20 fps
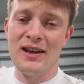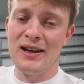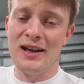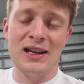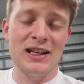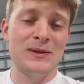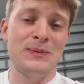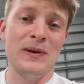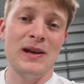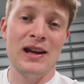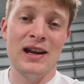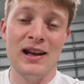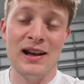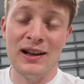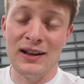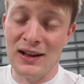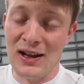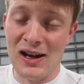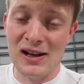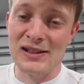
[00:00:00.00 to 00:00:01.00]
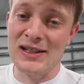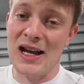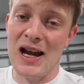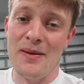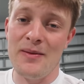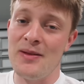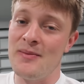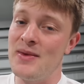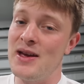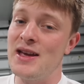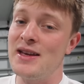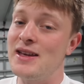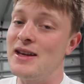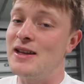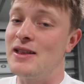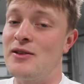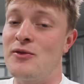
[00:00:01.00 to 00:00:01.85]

it's been a long time in the making.